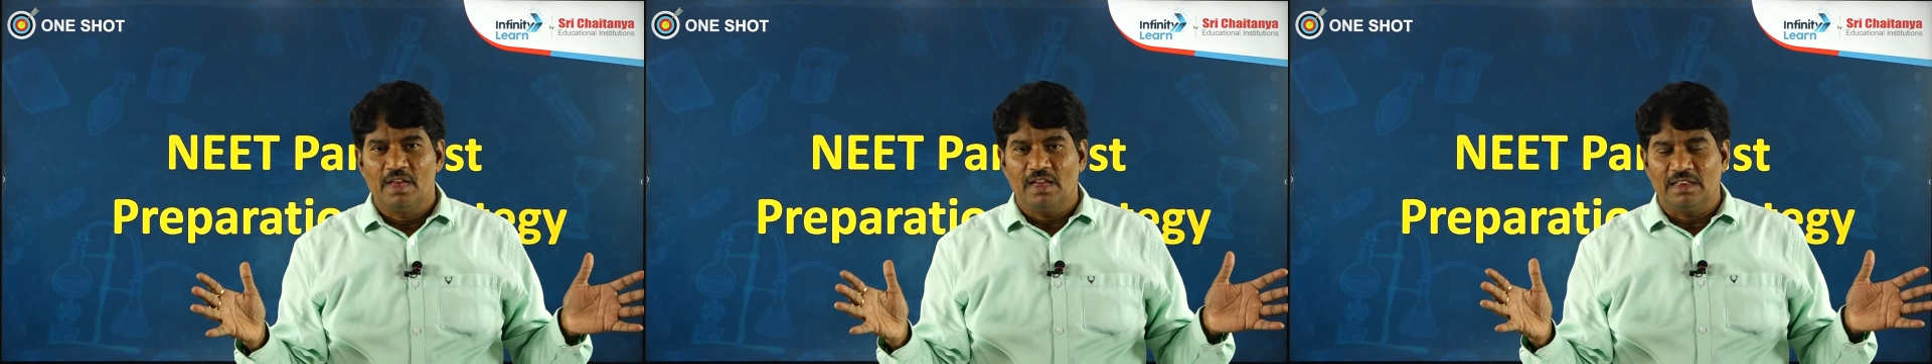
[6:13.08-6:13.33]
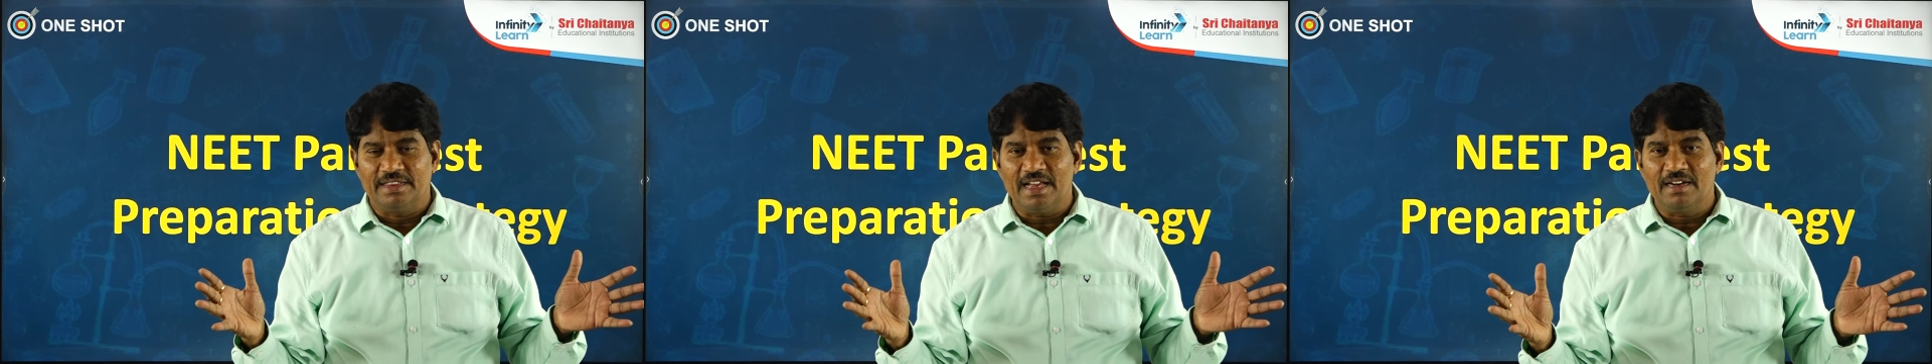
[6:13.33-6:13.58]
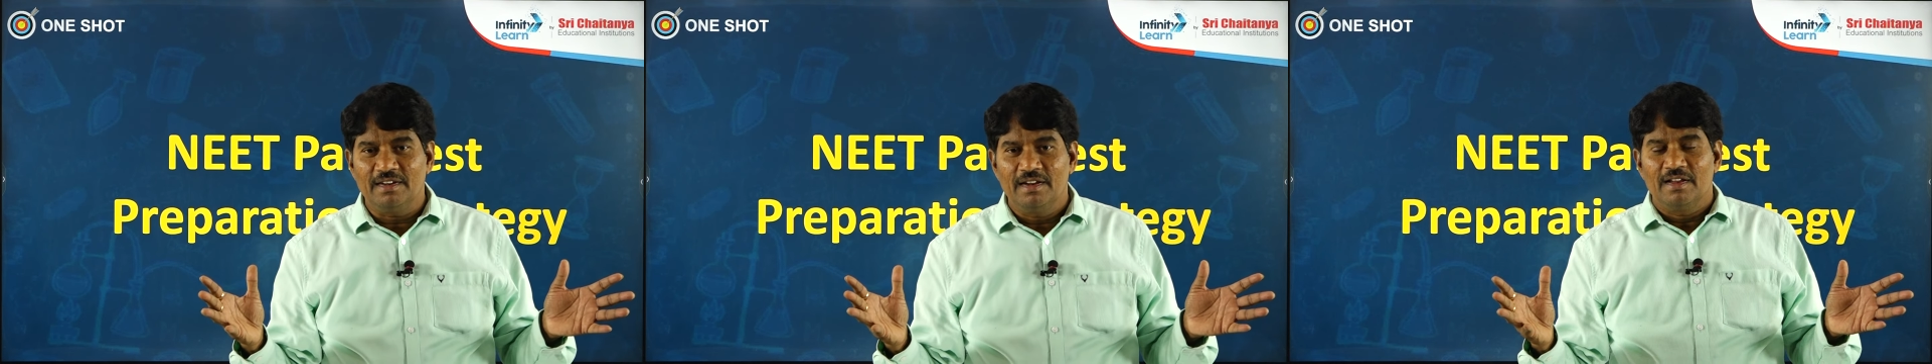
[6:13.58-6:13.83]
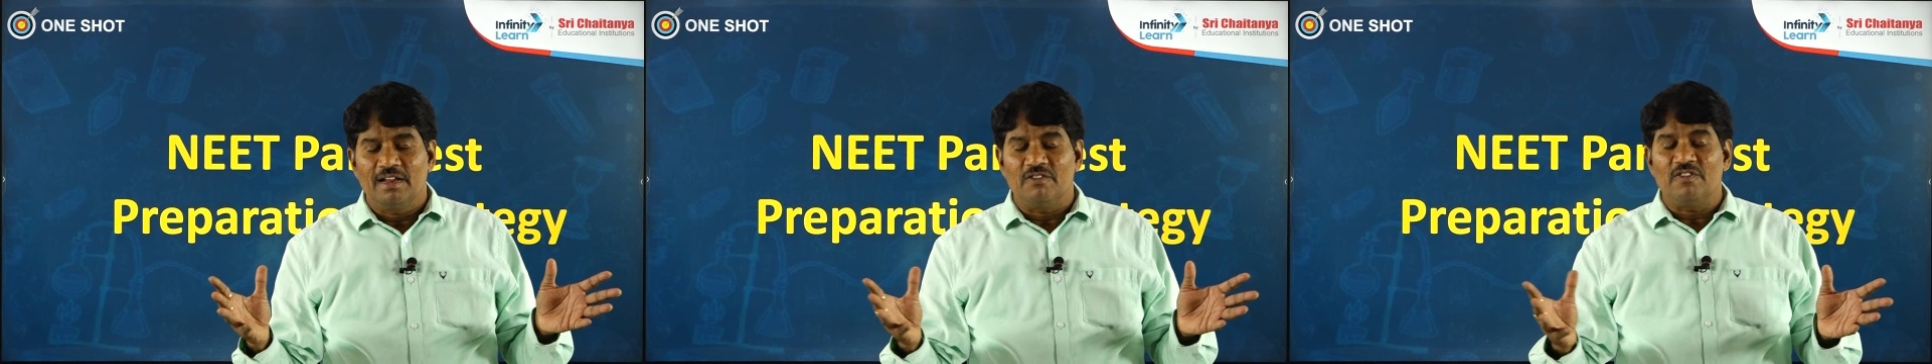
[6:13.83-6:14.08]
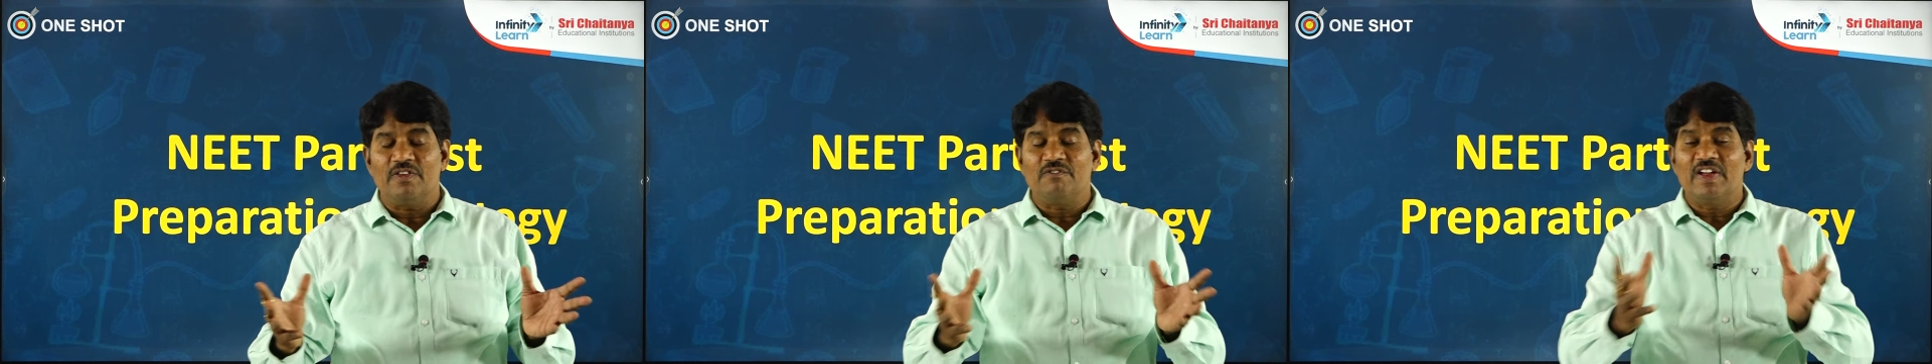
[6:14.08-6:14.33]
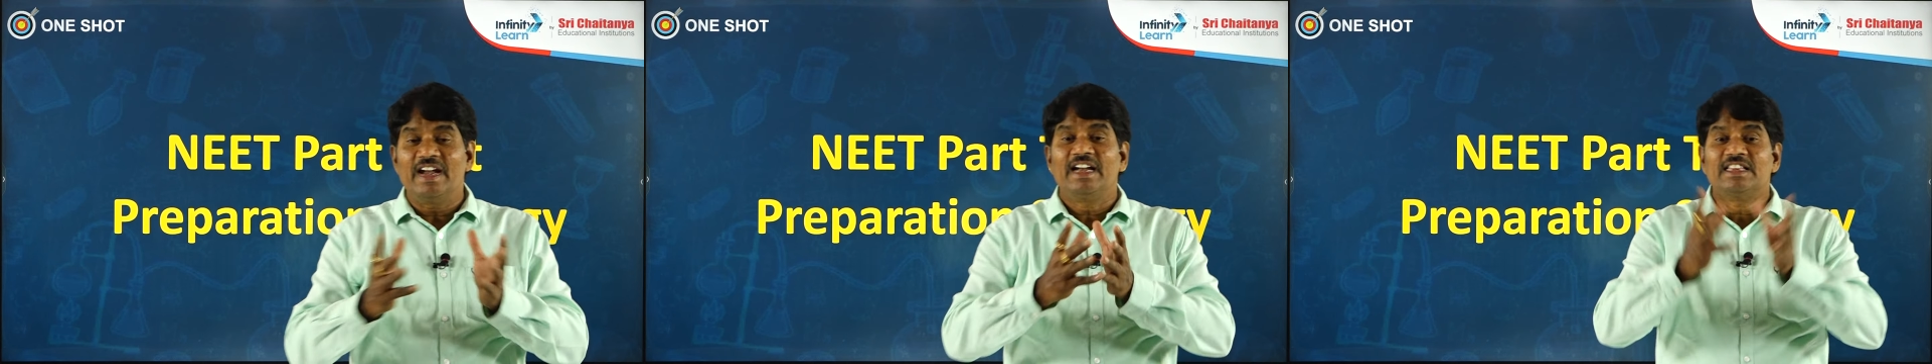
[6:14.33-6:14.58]
Then
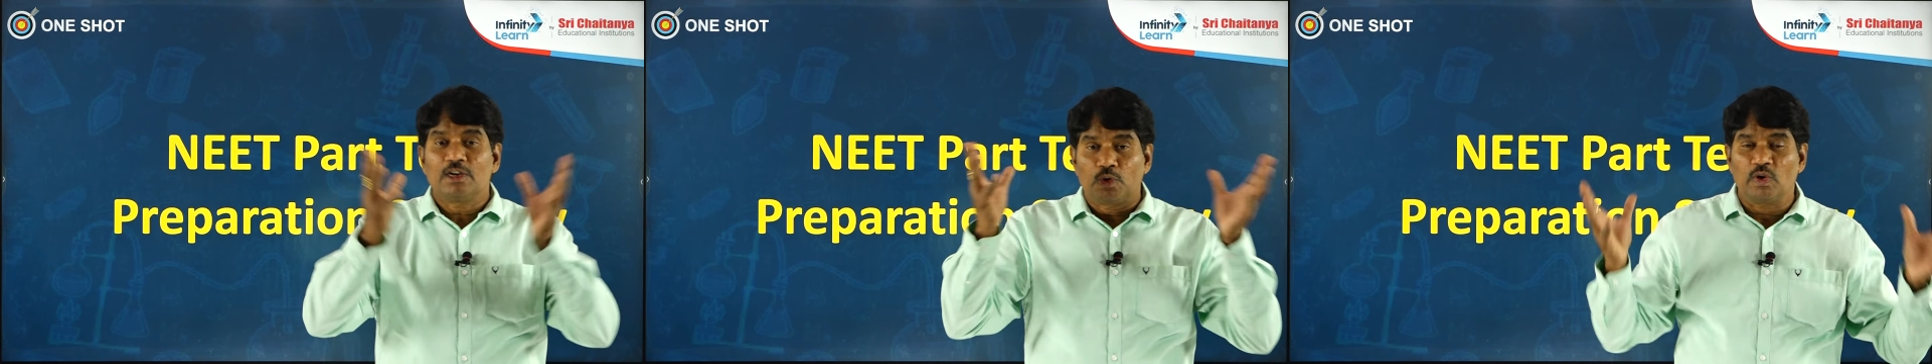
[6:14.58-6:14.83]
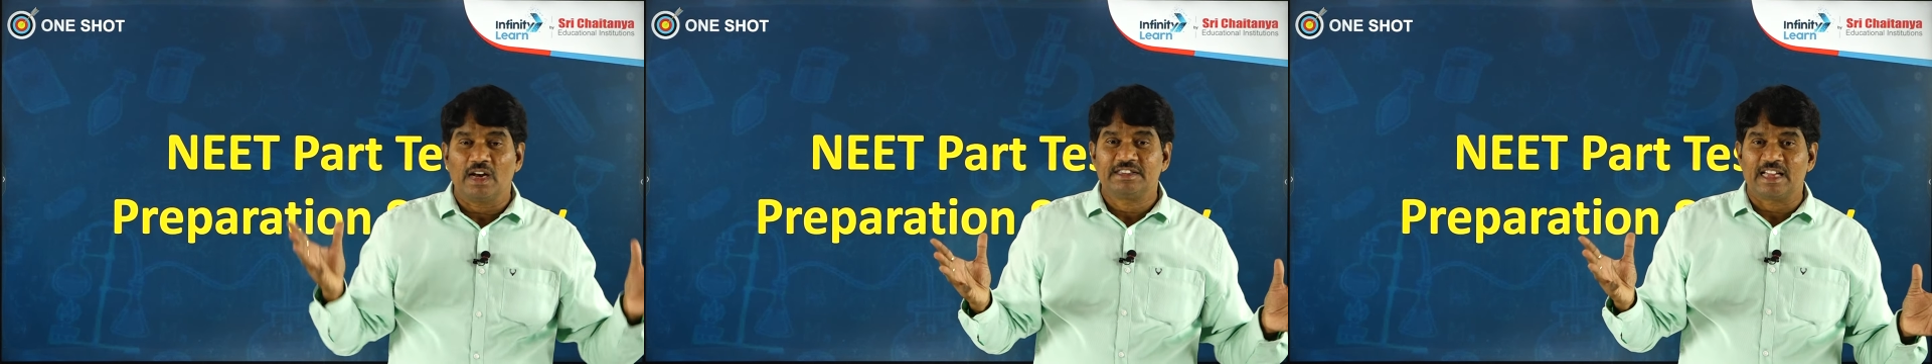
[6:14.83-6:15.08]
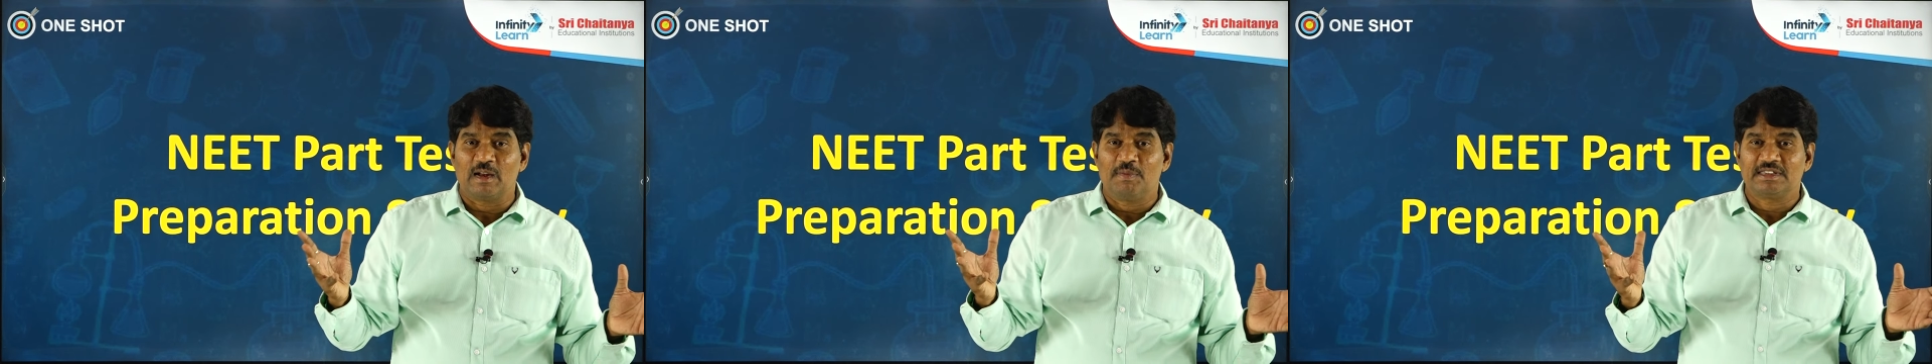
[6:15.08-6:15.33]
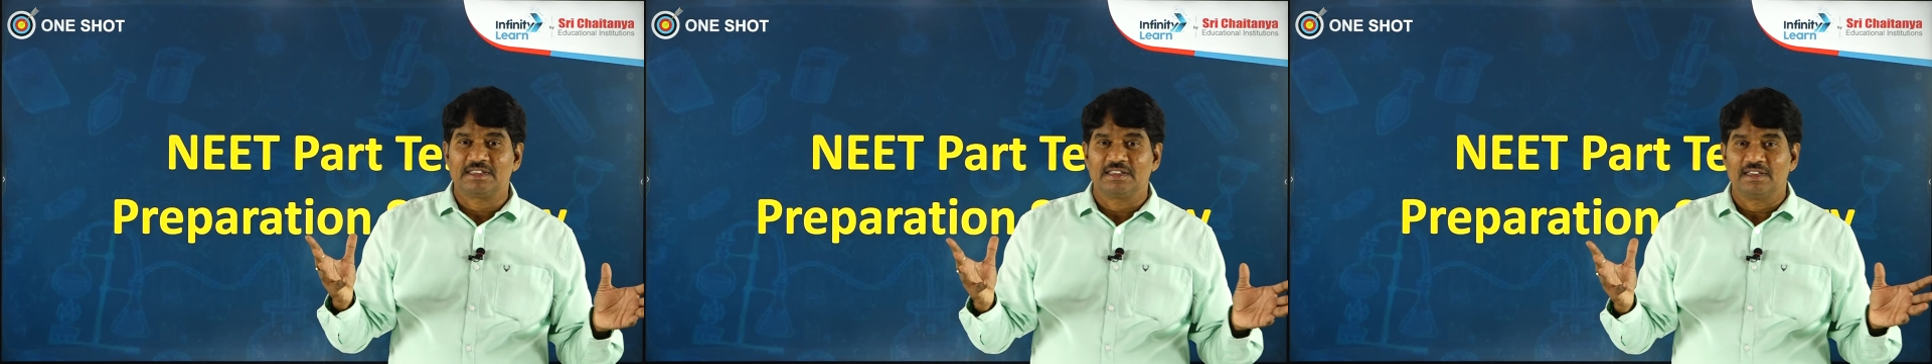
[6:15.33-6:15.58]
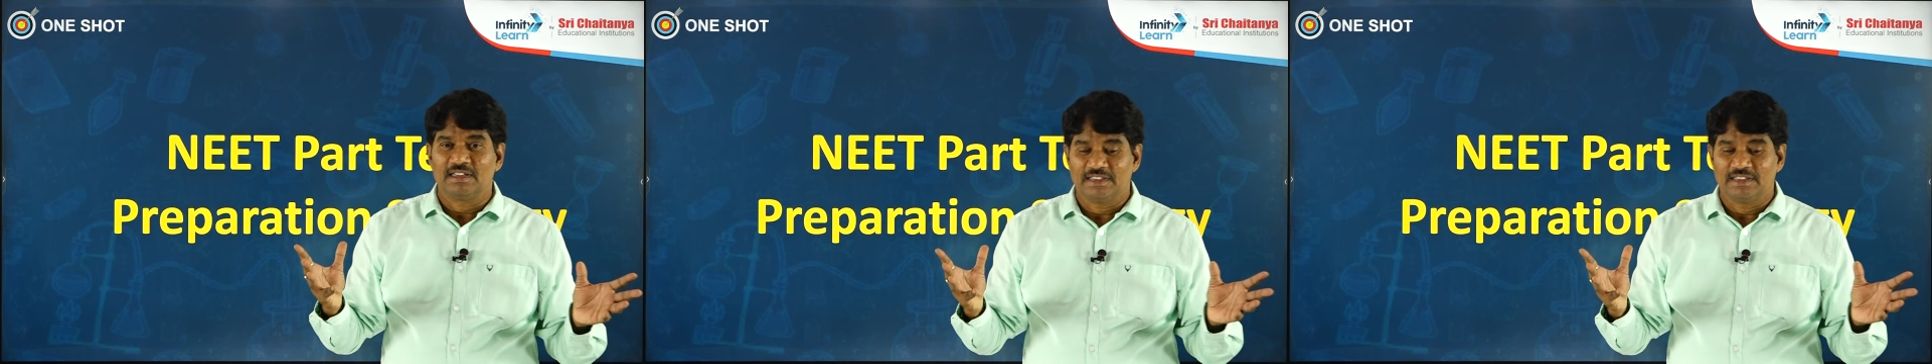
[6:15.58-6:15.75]
when it is the total syllabus,